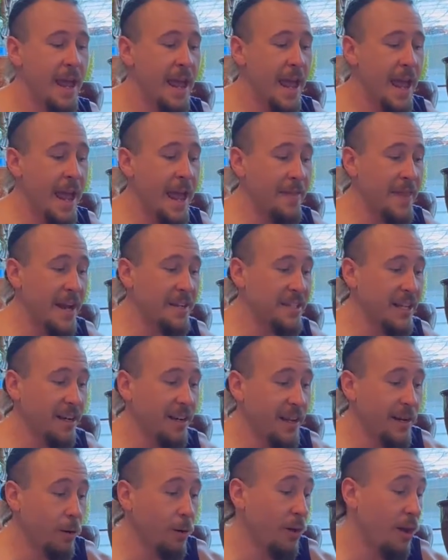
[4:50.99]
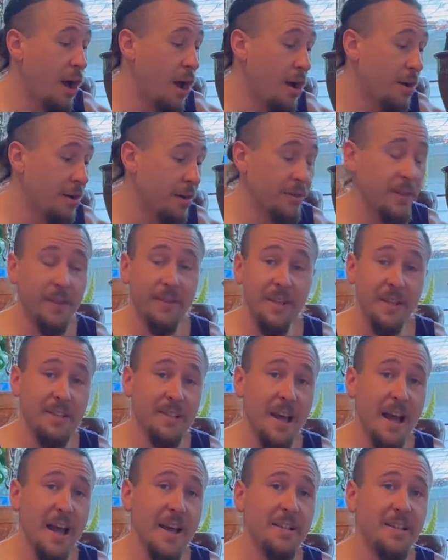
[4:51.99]
And that's a little longer than these
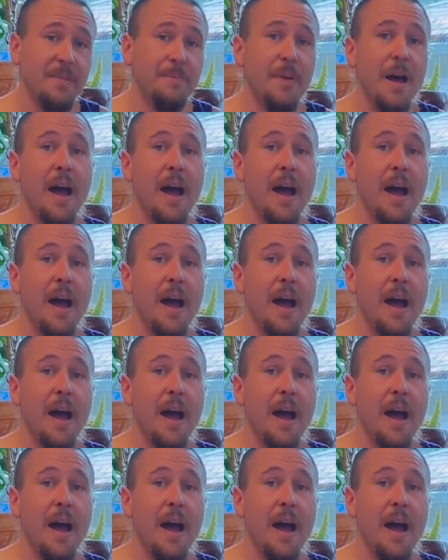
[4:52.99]
guys.